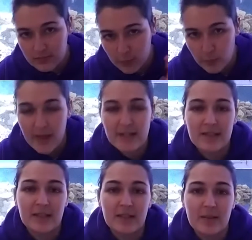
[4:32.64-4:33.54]

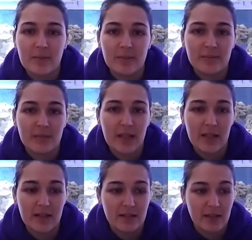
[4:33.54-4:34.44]
raising them
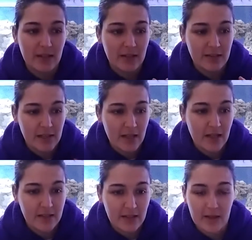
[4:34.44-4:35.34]
in a
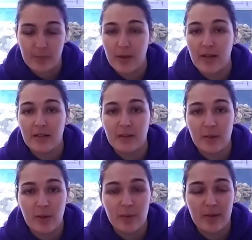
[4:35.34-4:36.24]
tank bred,
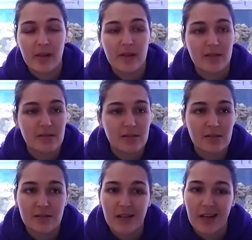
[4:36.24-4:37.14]

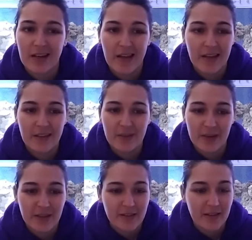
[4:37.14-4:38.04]
because I hate the
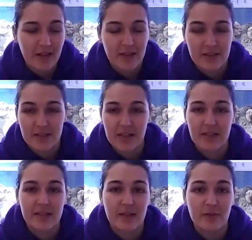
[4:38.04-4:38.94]
way that they constantly got
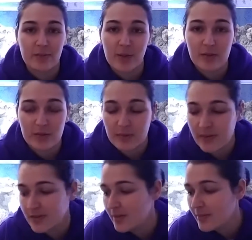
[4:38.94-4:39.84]
to take from the ocean,
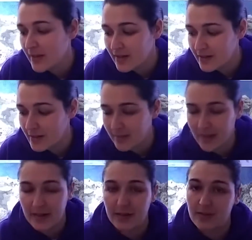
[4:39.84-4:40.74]
which some things aren't
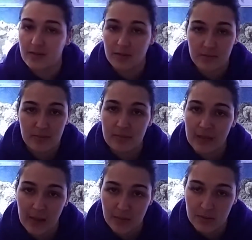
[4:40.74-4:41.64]
bad because there's
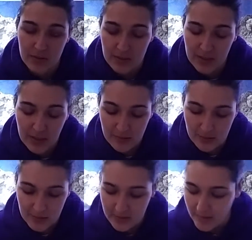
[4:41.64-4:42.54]
thousands and
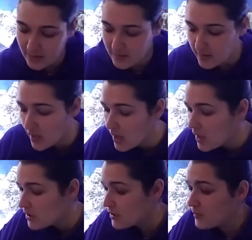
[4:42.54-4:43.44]
thousands and thousands.
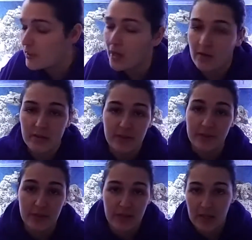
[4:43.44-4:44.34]
So regardless, if
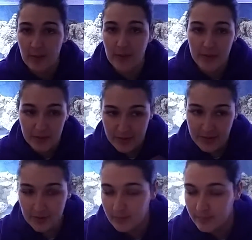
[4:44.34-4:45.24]
you take one, there's
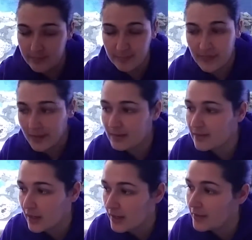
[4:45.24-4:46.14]
still like
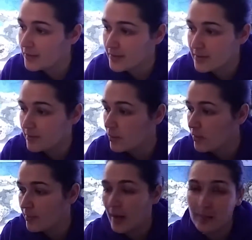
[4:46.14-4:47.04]
hundreds and
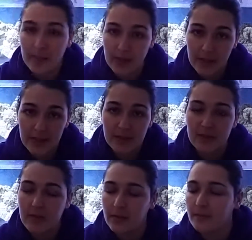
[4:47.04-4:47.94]
more populated.
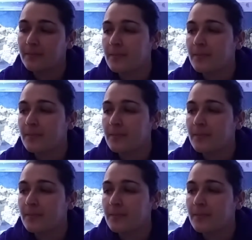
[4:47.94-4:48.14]
So,